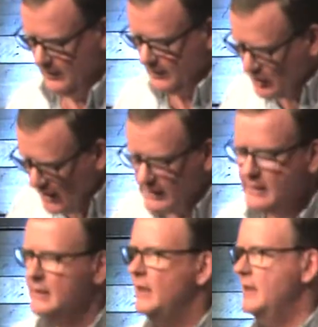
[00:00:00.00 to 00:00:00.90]

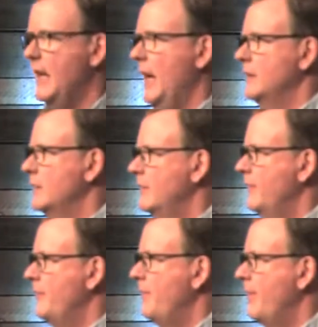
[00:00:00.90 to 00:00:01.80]
Jesus did that.
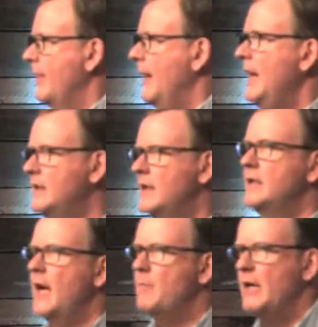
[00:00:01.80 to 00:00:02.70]
He did
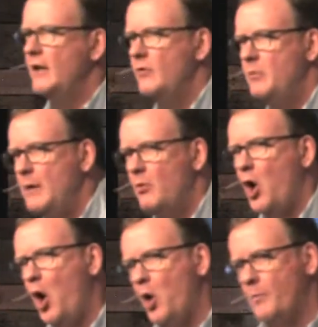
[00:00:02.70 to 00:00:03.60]
that by giving people
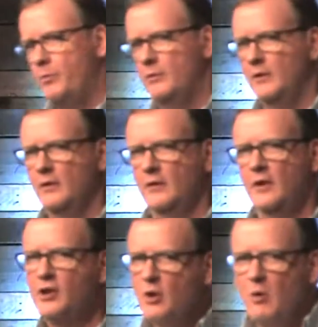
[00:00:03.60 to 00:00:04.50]
hope
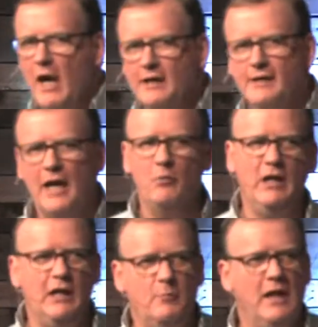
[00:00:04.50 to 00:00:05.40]
and so when I say we
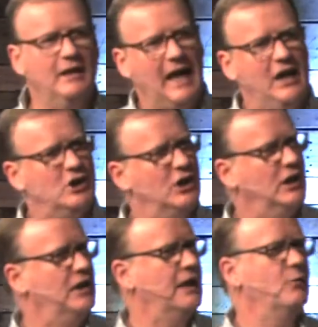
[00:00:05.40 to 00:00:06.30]
need to be engaging and
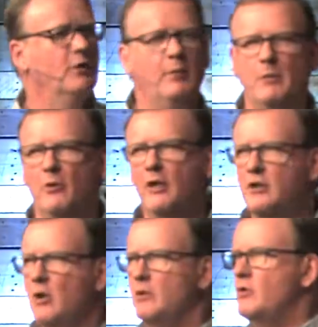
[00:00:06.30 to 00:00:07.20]
connecting with people that
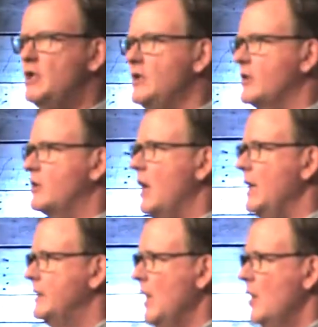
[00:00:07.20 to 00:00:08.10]
don't know Jesus
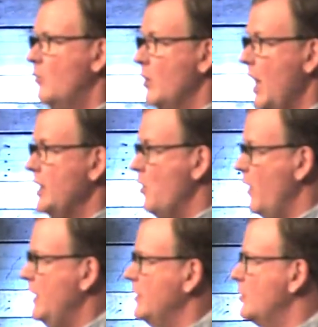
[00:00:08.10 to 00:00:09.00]
Christ, we're not
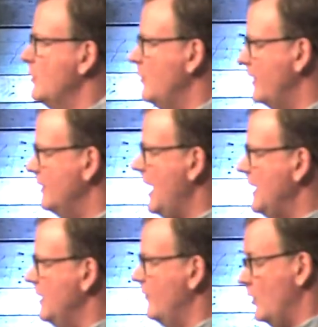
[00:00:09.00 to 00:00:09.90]
going into it with an
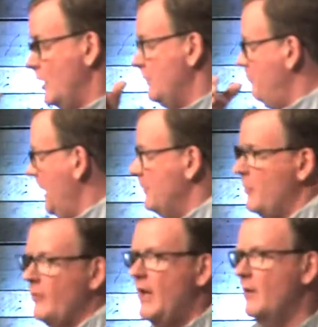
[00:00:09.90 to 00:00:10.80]
idea of we're going to beat them
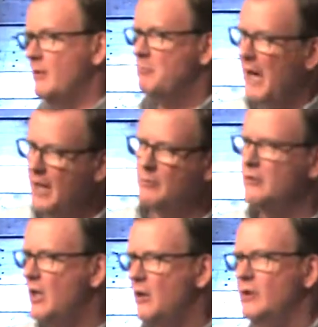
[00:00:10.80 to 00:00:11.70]
over the head with the Bible.
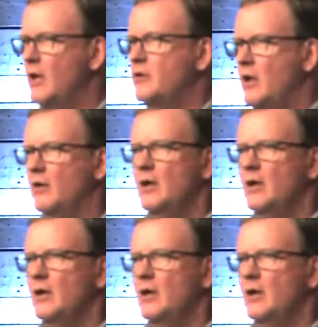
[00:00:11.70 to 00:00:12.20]
No, no, no.